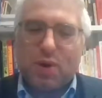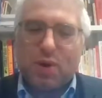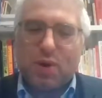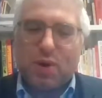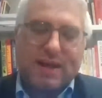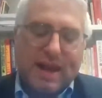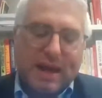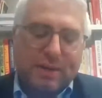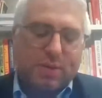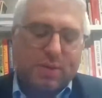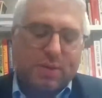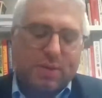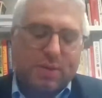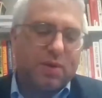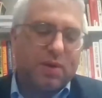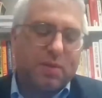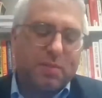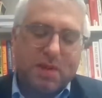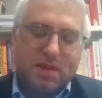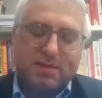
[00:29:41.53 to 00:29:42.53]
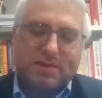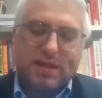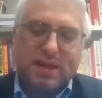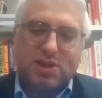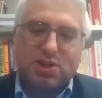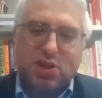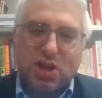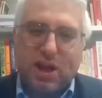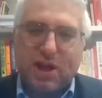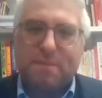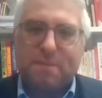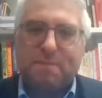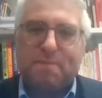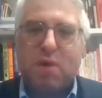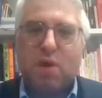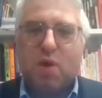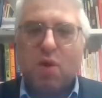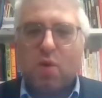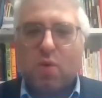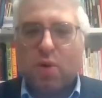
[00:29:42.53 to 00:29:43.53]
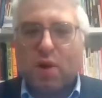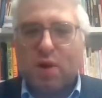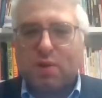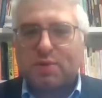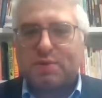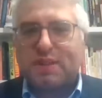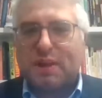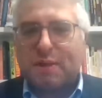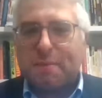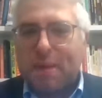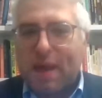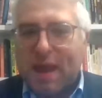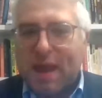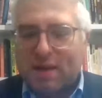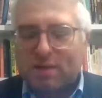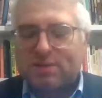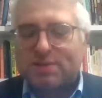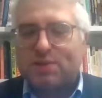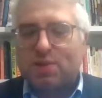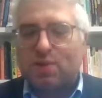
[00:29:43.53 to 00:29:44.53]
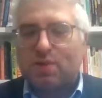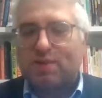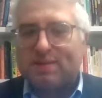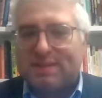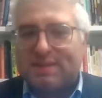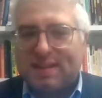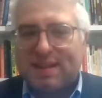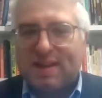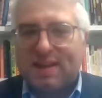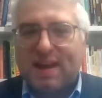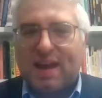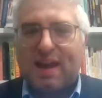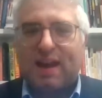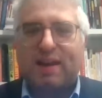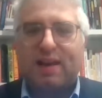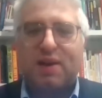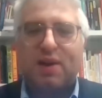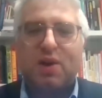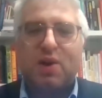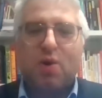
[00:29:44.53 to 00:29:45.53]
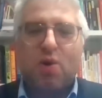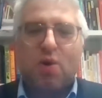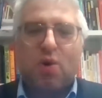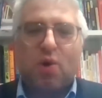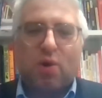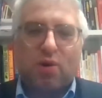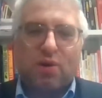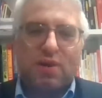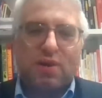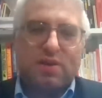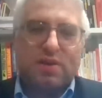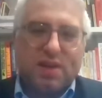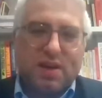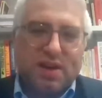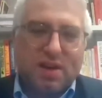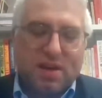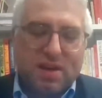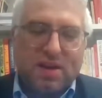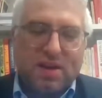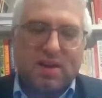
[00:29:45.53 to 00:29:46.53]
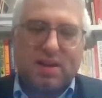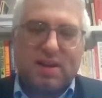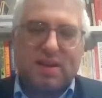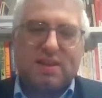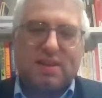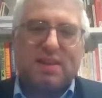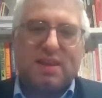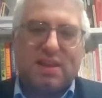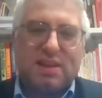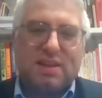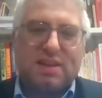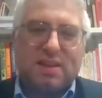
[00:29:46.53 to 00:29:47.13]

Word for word: and connect with you at Amir Tashem, whether it's in a bagel store in Teaneck or in the. In, or in, in